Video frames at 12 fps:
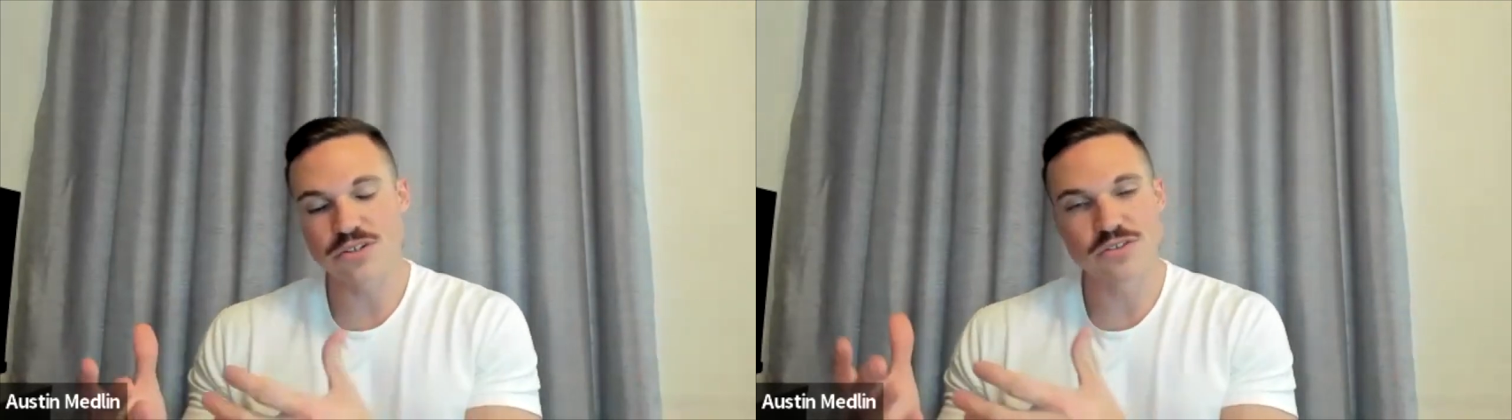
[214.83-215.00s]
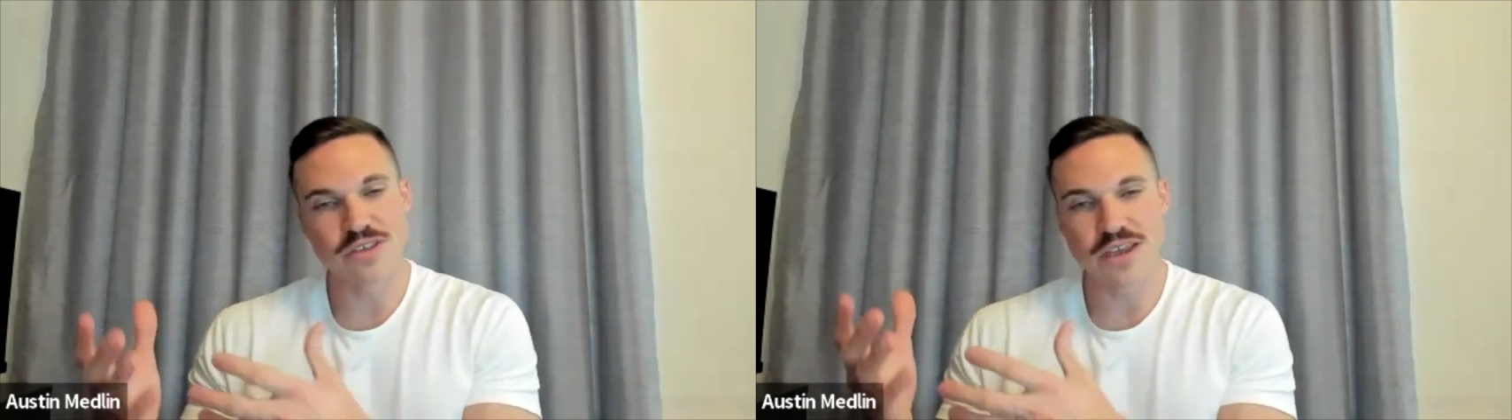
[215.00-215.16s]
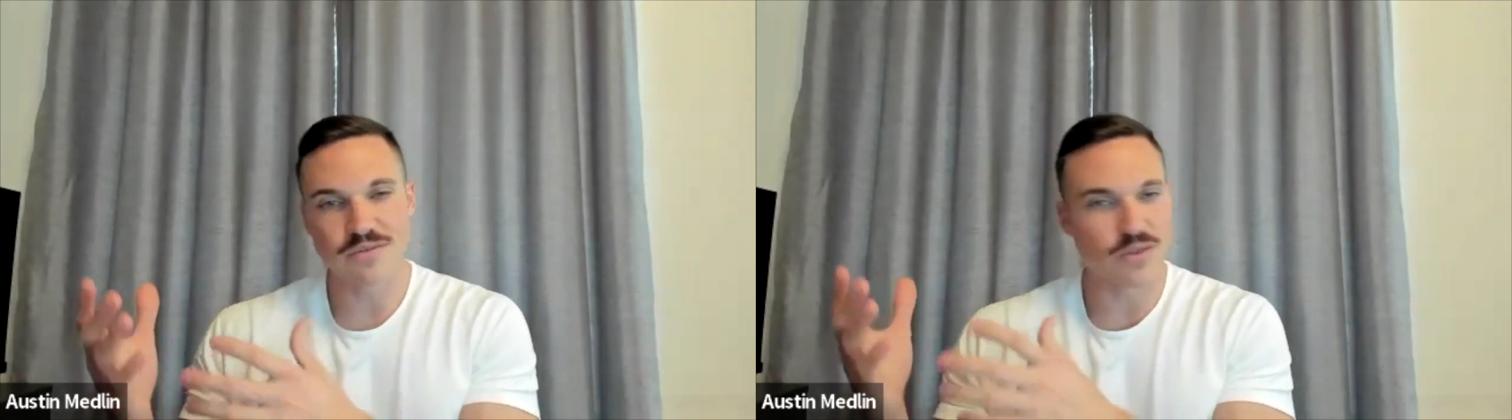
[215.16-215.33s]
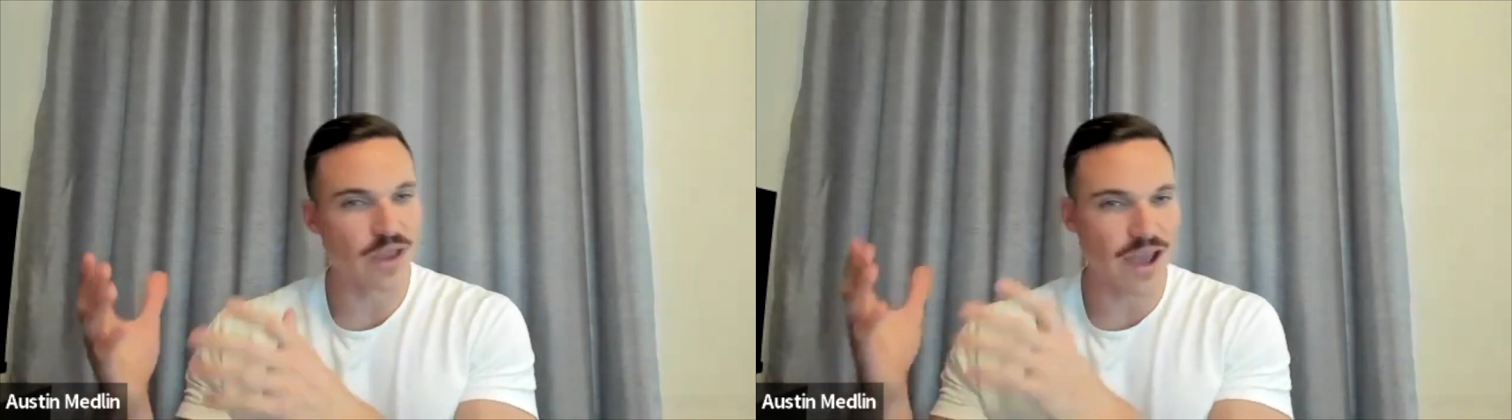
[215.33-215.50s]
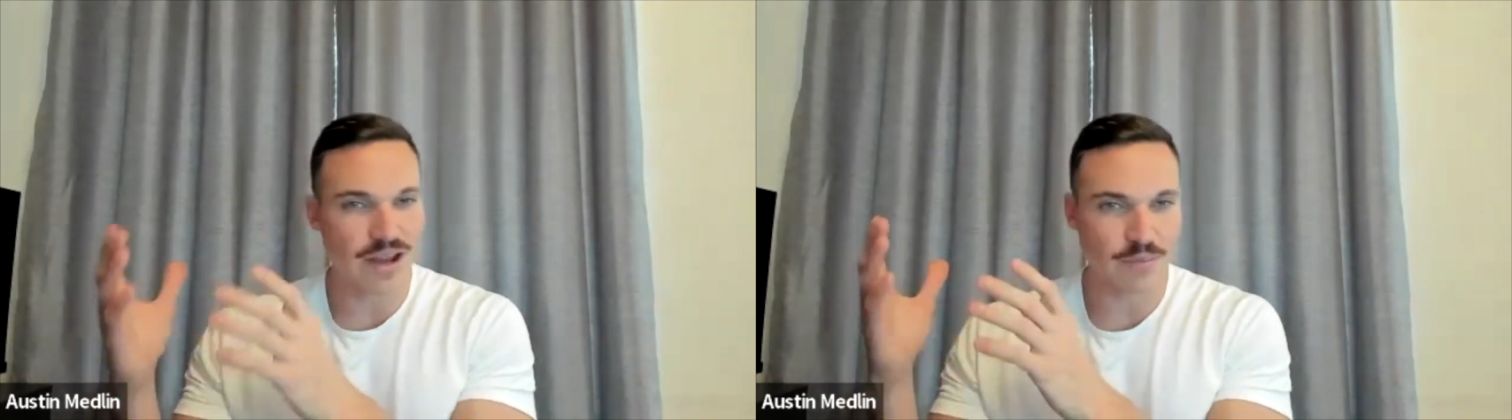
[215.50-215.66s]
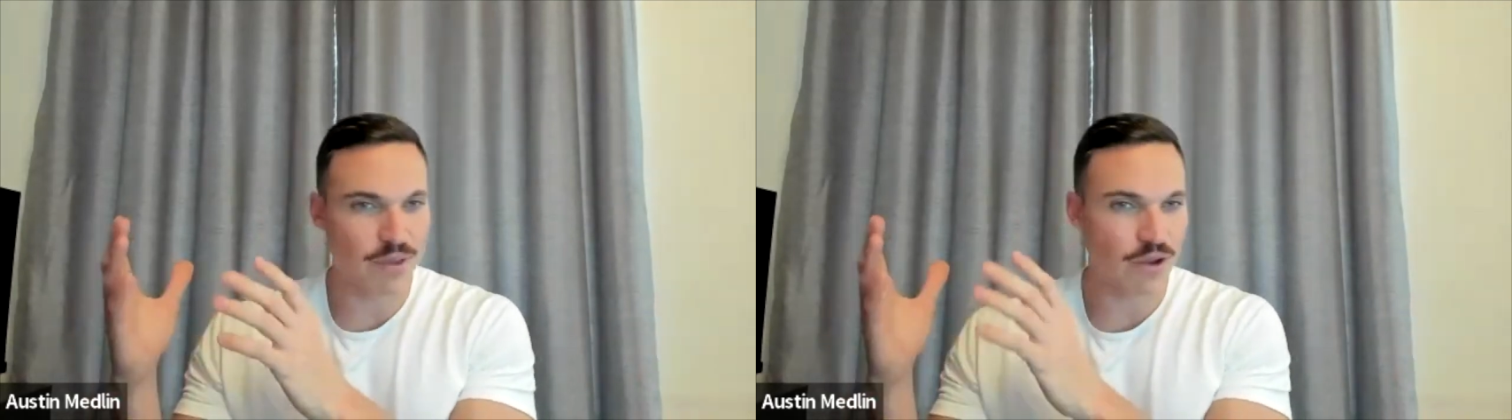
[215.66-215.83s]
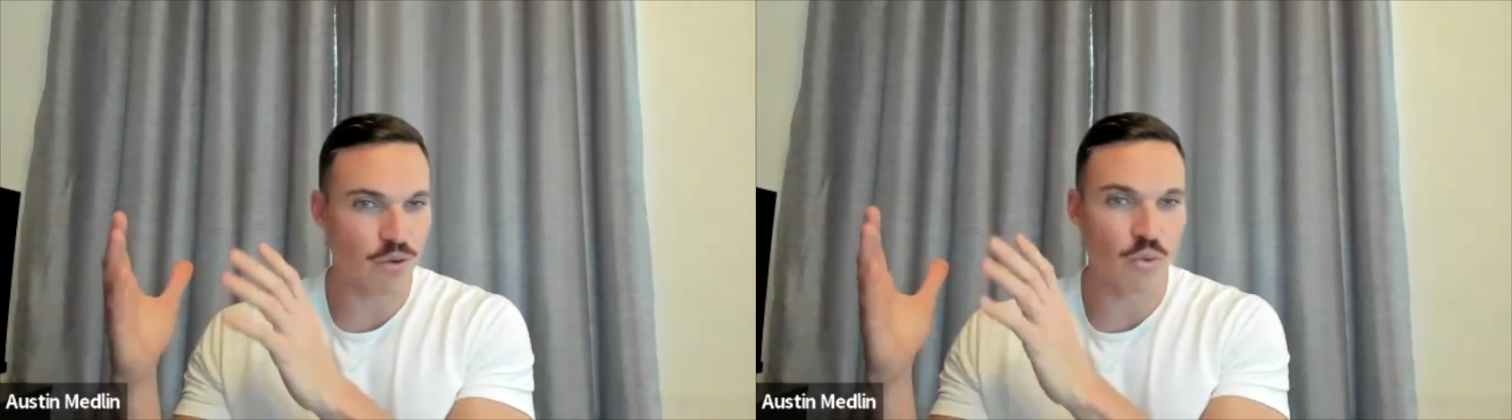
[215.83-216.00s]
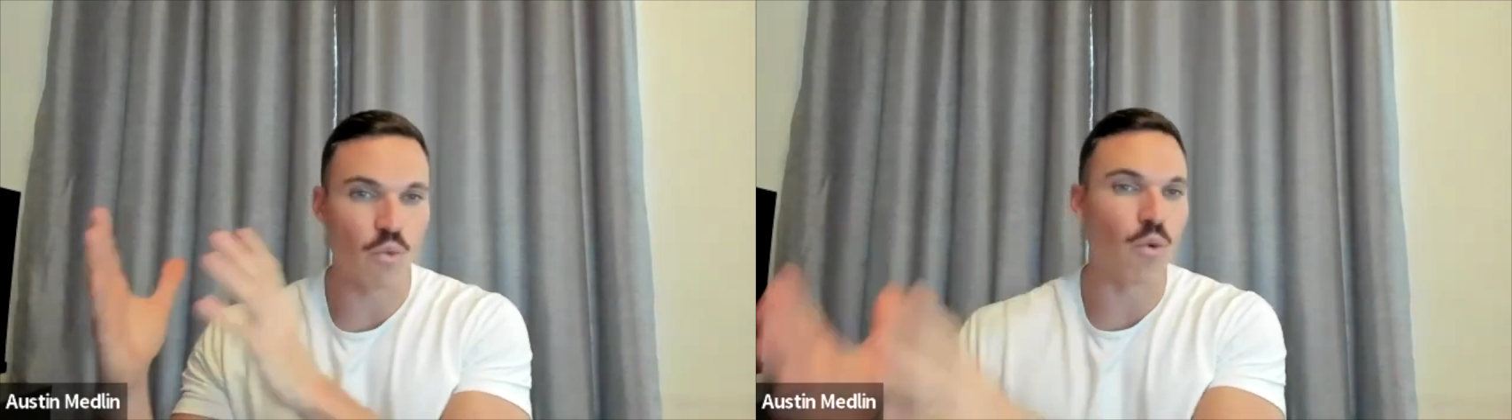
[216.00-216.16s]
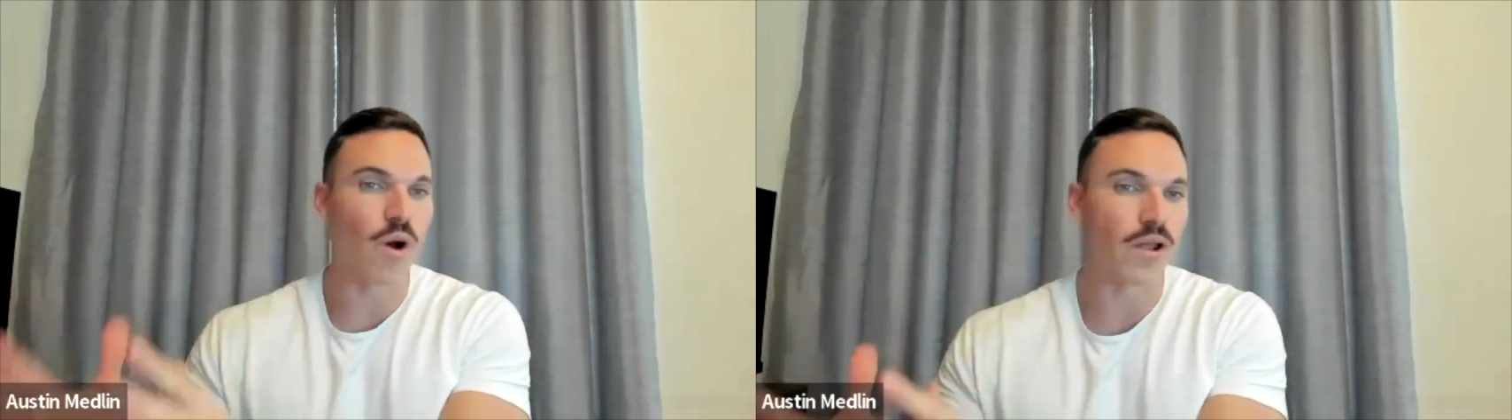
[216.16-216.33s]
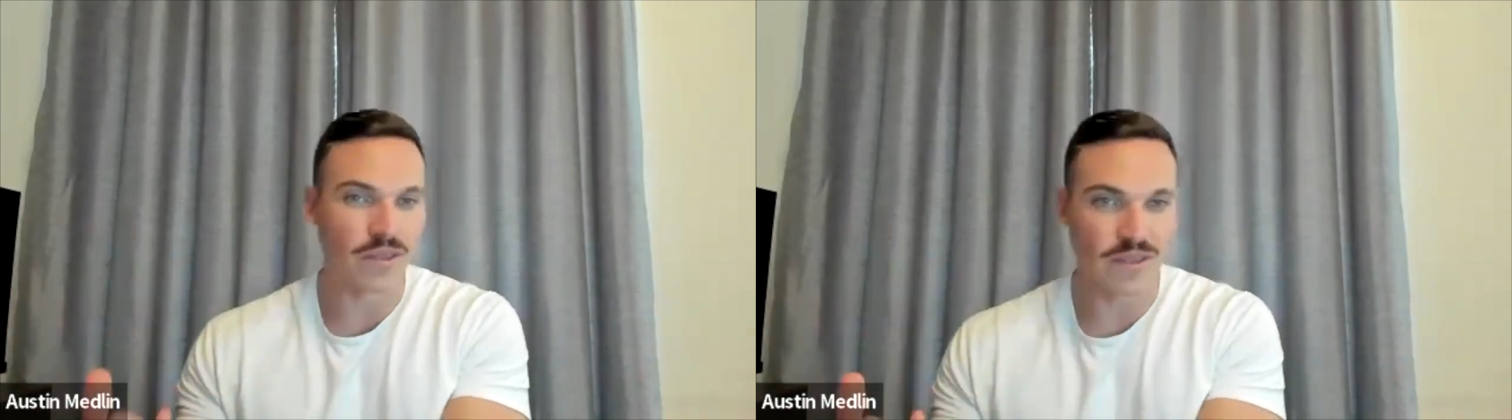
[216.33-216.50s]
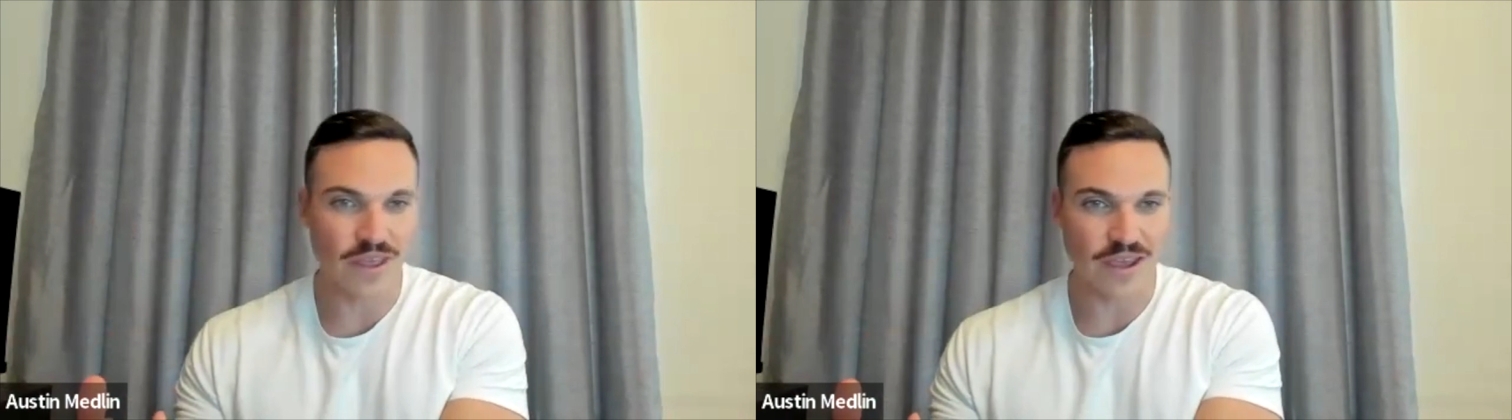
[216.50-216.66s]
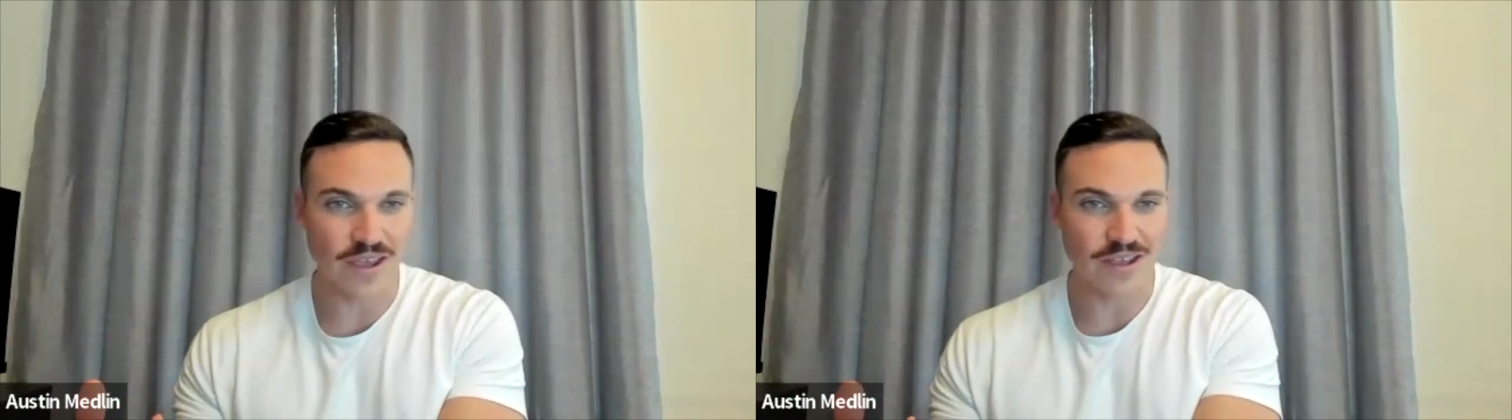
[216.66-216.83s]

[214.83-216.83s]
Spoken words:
say if you had to pick one thing?